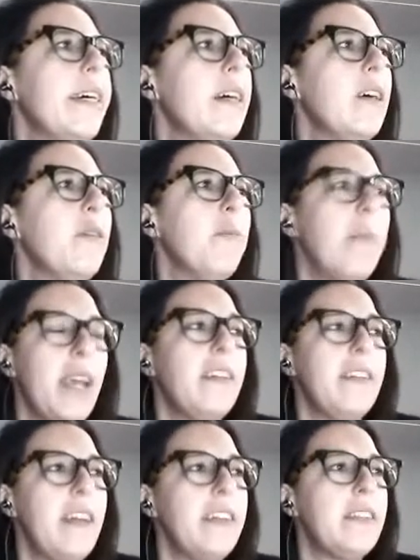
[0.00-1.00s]
made
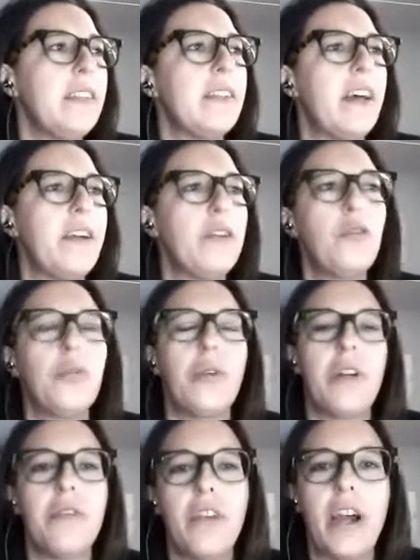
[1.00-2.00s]
necessary to
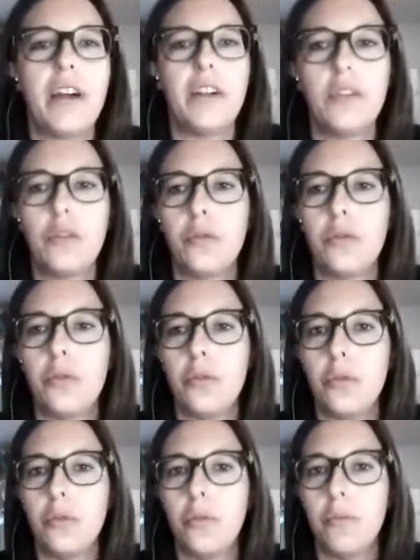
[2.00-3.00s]
refer
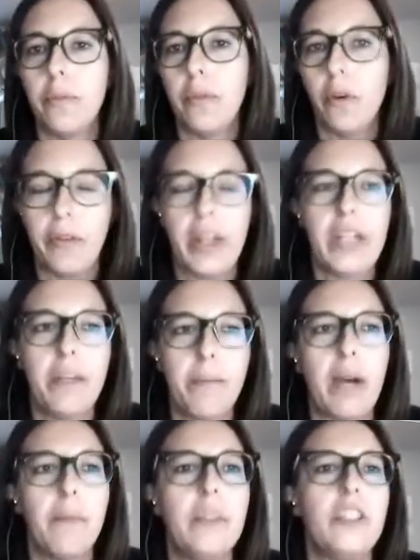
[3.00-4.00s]
to already
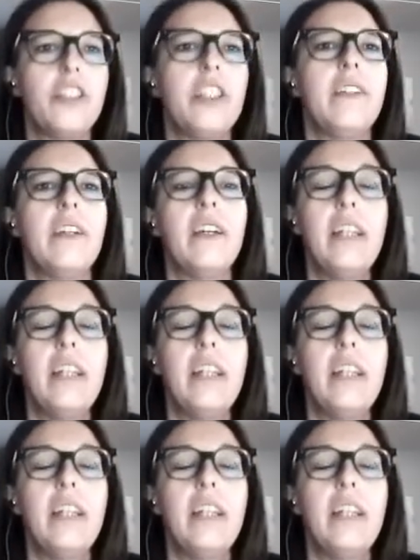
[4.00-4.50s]
published